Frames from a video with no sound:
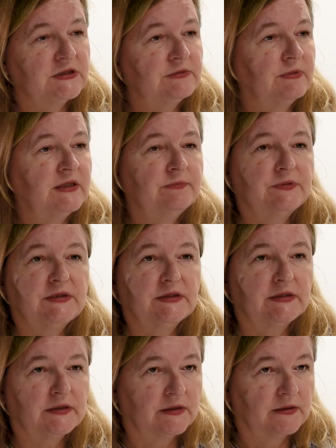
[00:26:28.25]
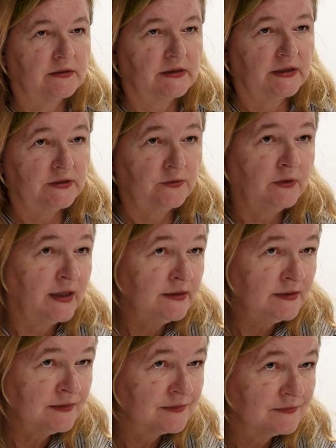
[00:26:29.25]
It might be
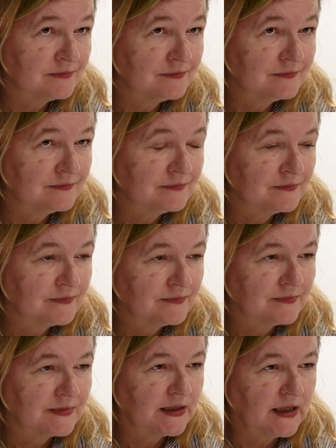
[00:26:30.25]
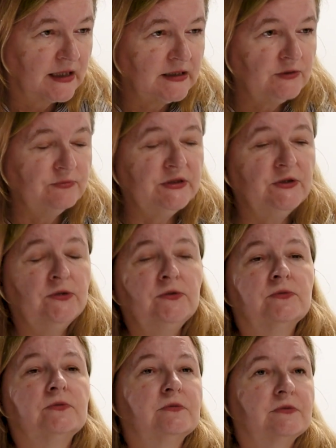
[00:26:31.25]
Erdogan, and we
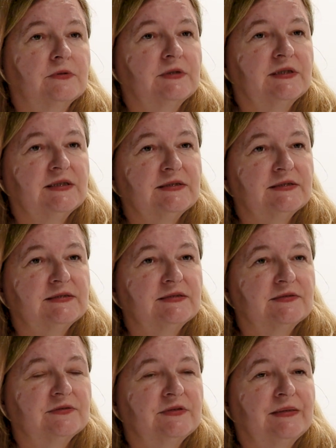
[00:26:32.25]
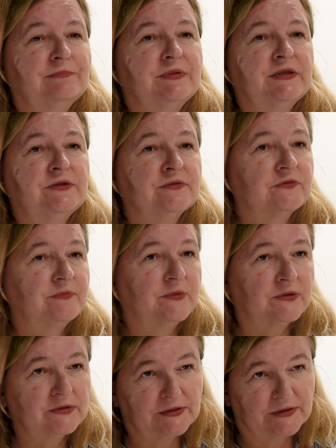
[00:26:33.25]
know that it's an ambiguous
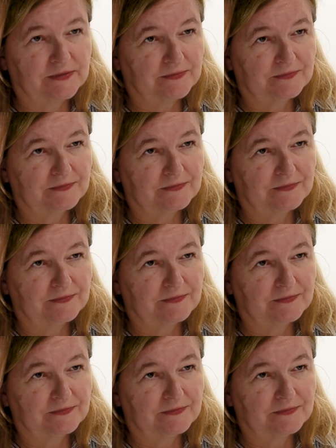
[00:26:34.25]
partner.